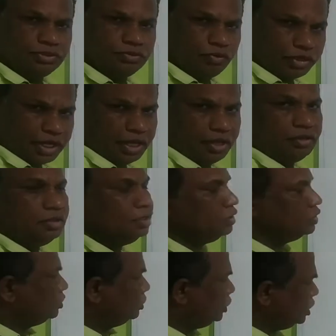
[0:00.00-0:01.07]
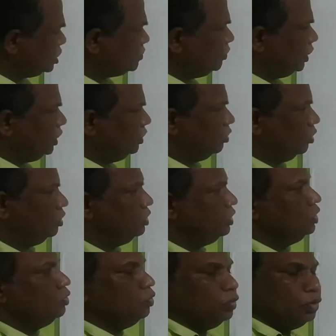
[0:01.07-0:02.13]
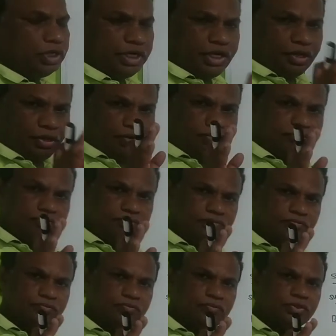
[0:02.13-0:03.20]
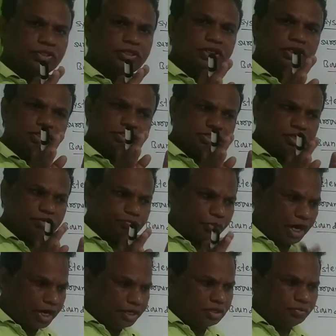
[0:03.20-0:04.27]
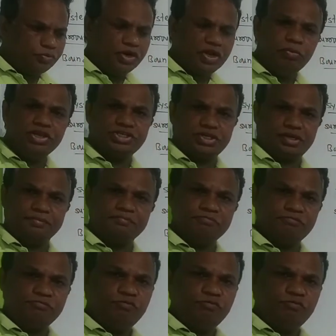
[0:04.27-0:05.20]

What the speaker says: Okay, so this video only is a part of revision